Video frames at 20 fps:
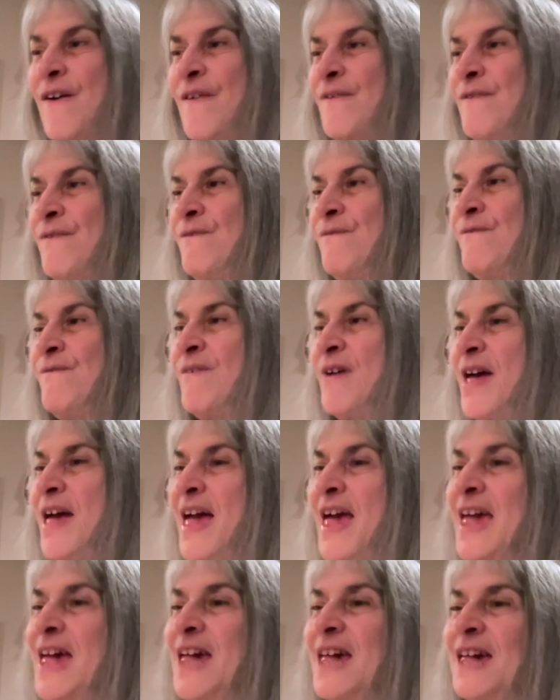
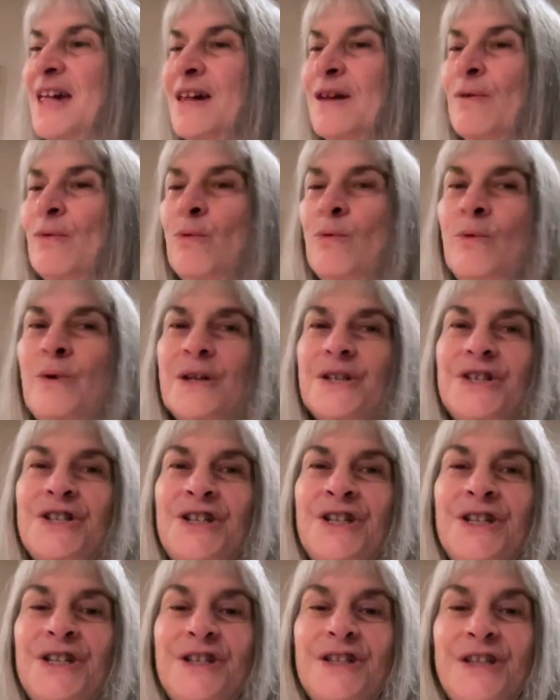vague
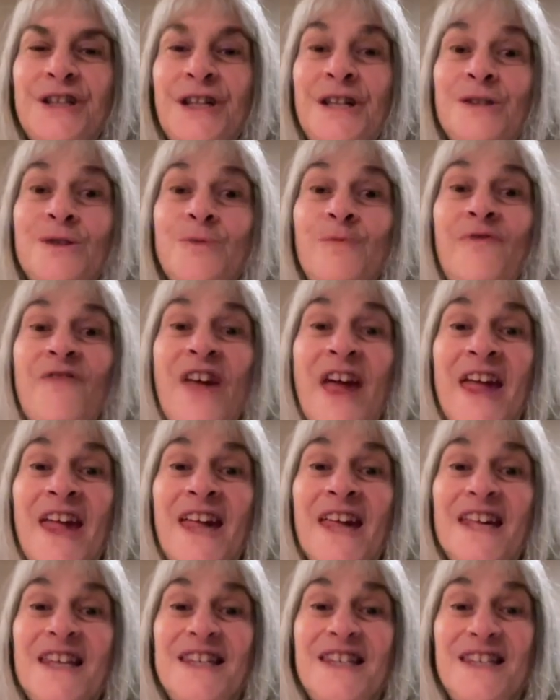wishes, these
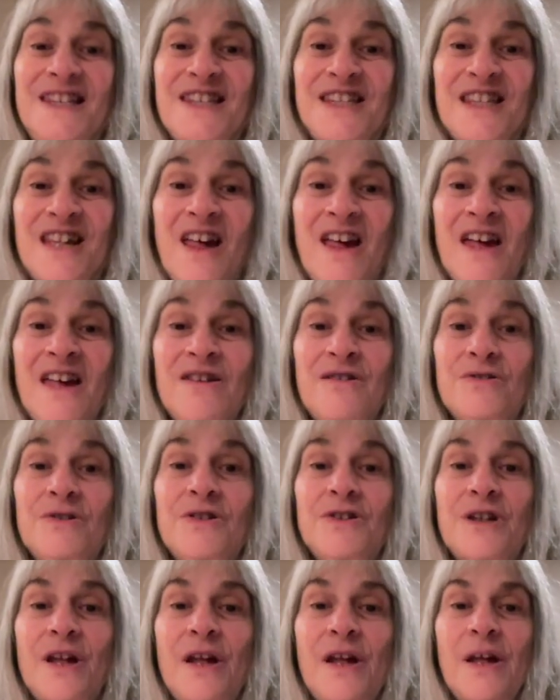vague
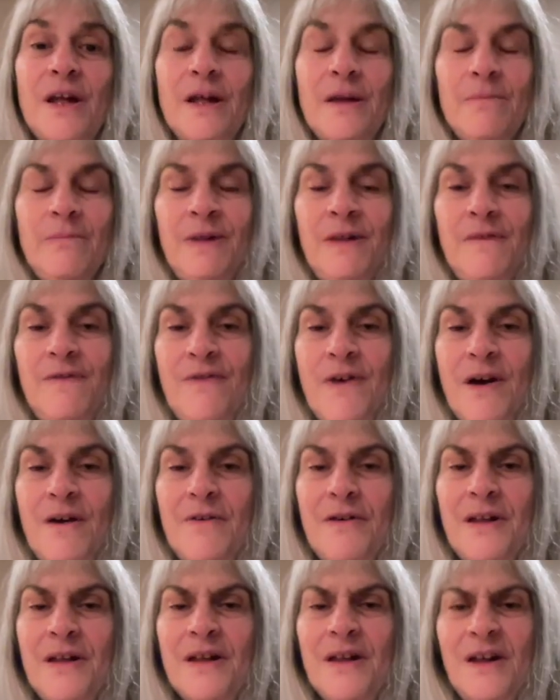desires. Be
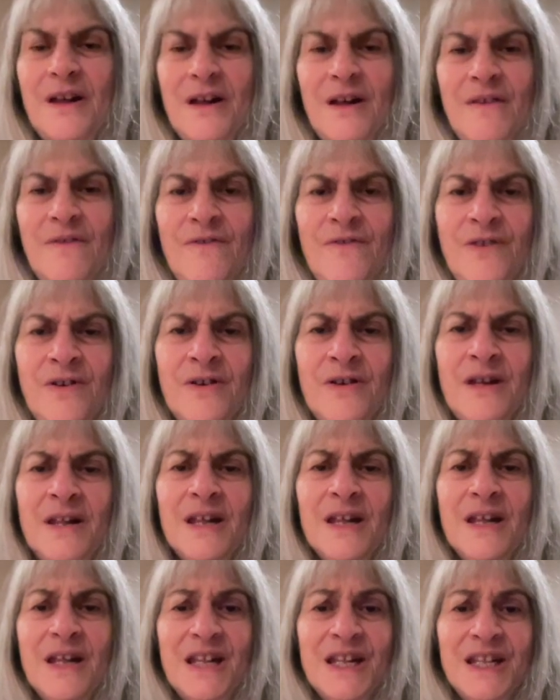very,
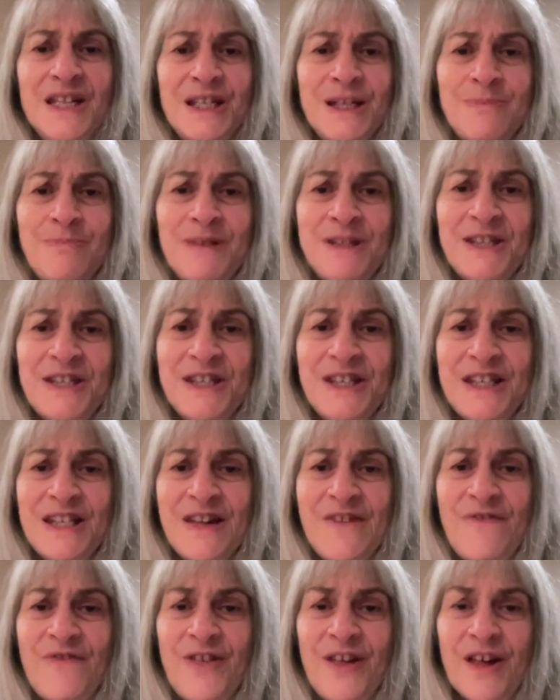very
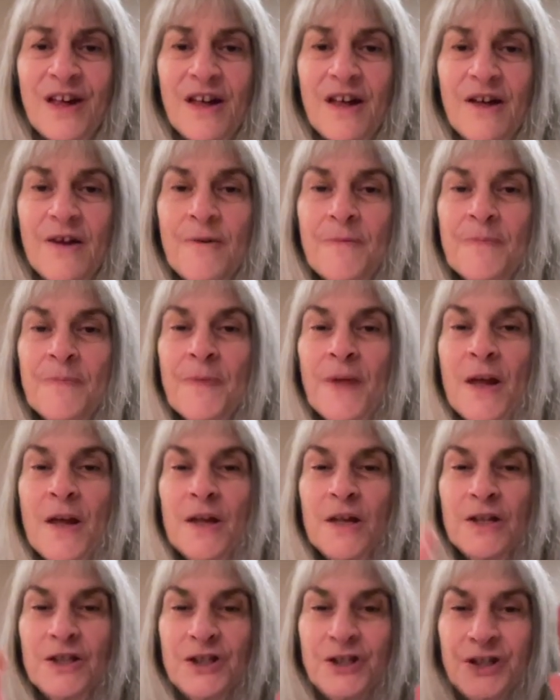specific
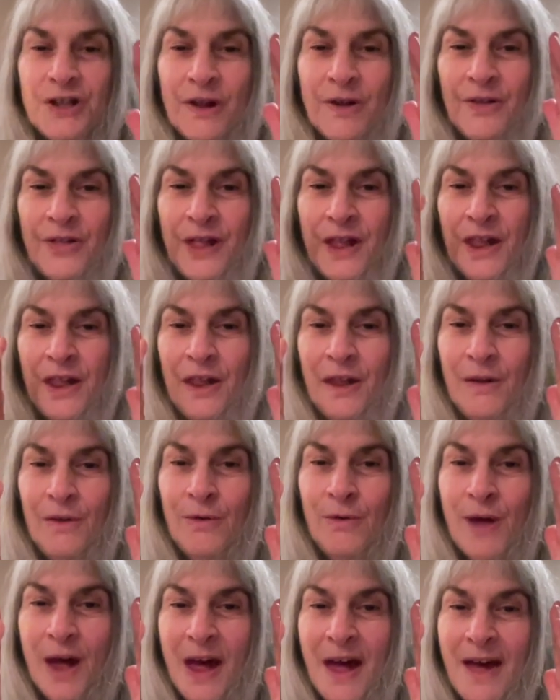so that
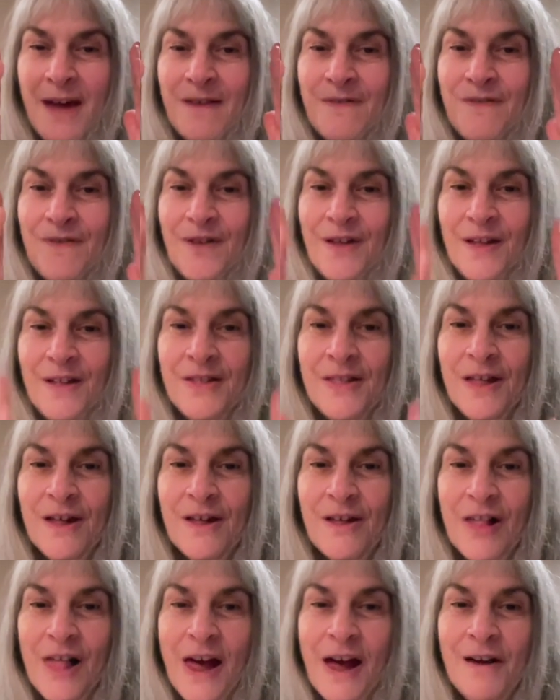you have the
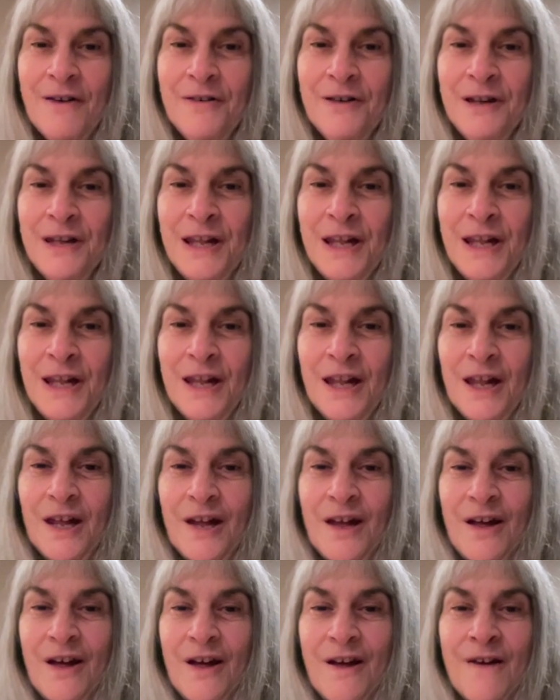clarity
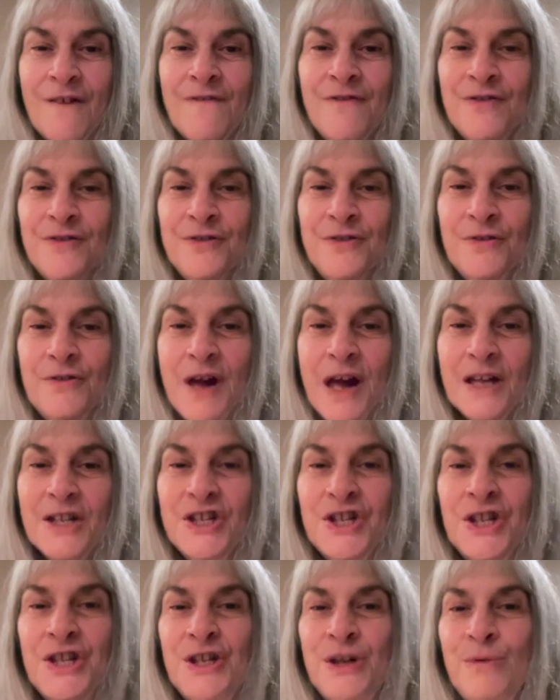of the
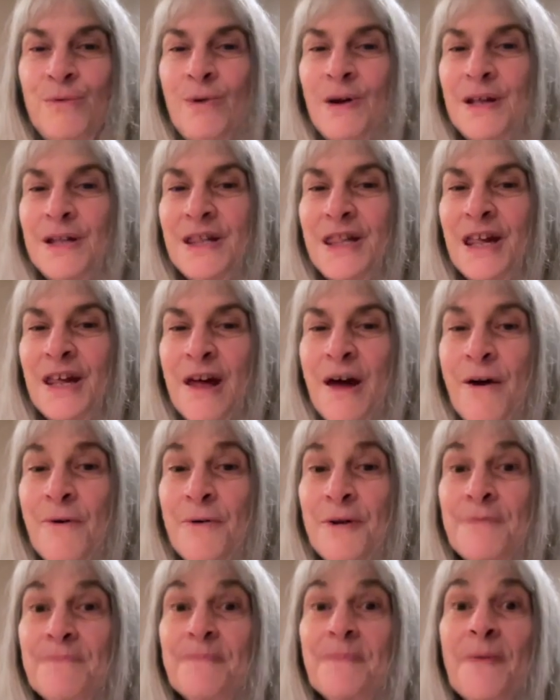direction you want to
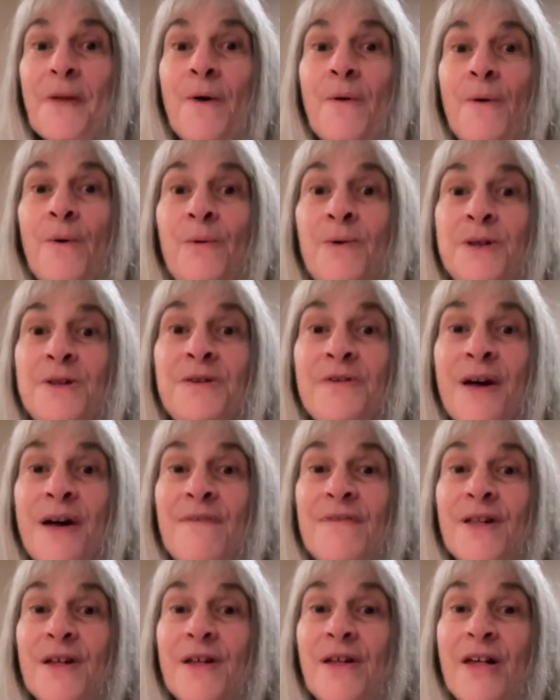go in. When you
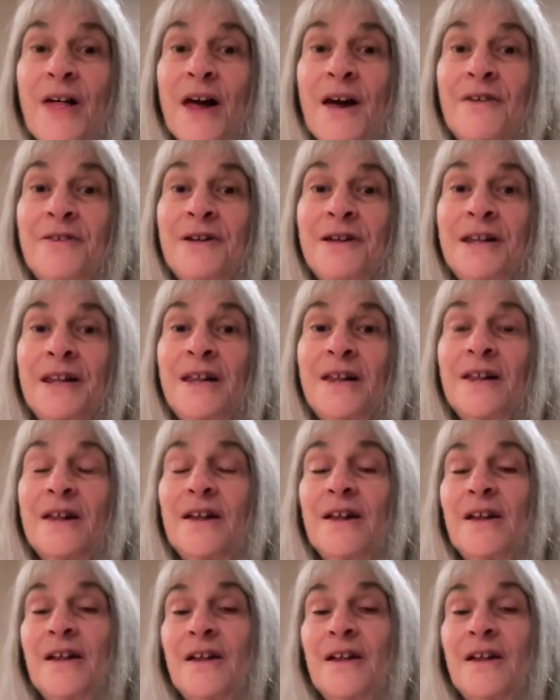have the clarity,